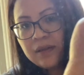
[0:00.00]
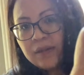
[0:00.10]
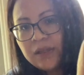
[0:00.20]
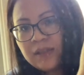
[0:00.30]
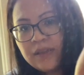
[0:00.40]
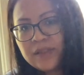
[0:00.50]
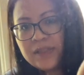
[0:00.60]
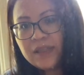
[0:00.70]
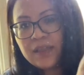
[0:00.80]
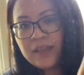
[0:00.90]
and you can
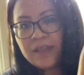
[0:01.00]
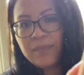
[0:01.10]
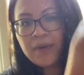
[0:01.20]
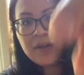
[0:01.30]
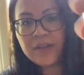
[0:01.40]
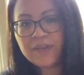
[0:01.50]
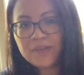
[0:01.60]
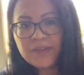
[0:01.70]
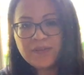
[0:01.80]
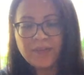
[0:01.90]
see the little
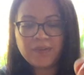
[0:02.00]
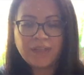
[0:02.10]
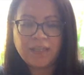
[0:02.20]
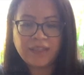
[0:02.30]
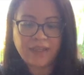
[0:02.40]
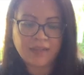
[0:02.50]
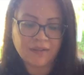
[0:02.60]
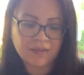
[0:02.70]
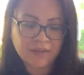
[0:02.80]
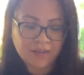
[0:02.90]
particles floating in the air.
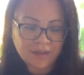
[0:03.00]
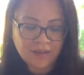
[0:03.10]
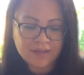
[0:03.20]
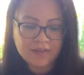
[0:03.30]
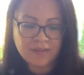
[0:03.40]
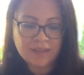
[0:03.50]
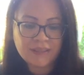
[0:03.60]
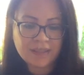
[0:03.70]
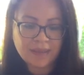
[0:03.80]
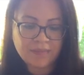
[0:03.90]
So
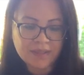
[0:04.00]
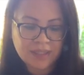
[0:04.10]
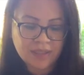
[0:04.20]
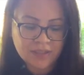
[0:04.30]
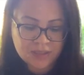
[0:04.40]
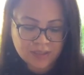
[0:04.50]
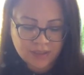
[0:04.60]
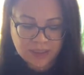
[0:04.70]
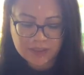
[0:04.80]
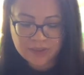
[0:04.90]
this sage is
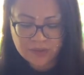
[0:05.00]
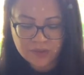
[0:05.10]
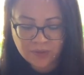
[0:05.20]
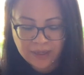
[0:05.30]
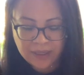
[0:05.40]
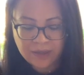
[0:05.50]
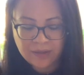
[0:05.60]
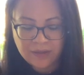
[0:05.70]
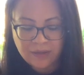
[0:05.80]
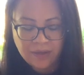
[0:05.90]
nice and dry,
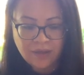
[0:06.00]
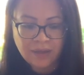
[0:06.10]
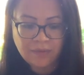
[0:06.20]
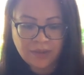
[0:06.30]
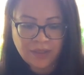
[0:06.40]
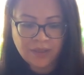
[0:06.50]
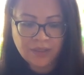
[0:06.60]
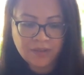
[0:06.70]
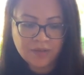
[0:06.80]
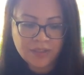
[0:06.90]
and what you can
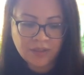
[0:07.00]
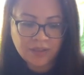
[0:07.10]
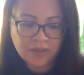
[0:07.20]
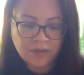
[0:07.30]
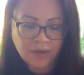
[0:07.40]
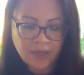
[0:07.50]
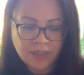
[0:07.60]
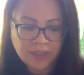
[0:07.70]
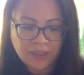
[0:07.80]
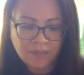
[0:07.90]
do is you can grind
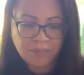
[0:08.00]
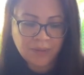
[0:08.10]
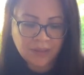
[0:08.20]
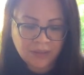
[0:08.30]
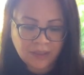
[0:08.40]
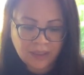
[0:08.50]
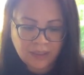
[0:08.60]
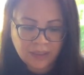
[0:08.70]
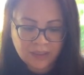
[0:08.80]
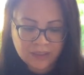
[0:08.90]
it up, but I
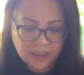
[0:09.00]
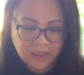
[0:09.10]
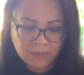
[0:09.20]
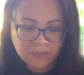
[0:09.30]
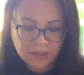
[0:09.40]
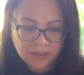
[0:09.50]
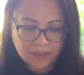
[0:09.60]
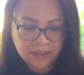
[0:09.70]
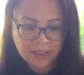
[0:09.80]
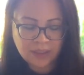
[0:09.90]
like to keep
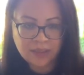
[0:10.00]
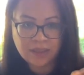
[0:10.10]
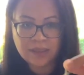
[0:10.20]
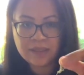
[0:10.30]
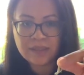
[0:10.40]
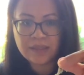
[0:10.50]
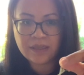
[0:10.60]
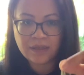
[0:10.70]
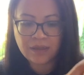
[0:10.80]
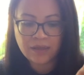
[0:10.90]
it like this.
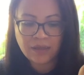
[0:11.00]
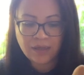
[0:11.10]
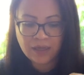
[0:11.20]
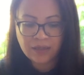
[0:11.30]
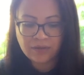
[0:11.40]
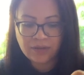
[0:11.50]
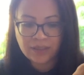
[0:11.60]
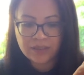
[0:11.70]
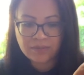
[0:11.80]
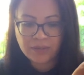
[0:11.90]
I don't
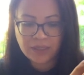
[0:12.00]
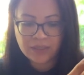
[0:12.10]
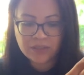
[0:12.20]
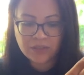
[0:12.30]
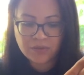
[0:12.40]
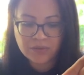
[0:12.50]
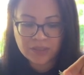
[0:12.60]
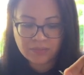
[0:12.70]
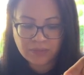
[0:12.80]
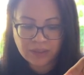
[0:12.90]
like to make it too
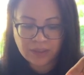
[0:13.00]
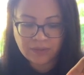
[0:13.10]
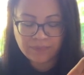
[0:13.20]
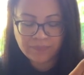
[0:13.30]
small,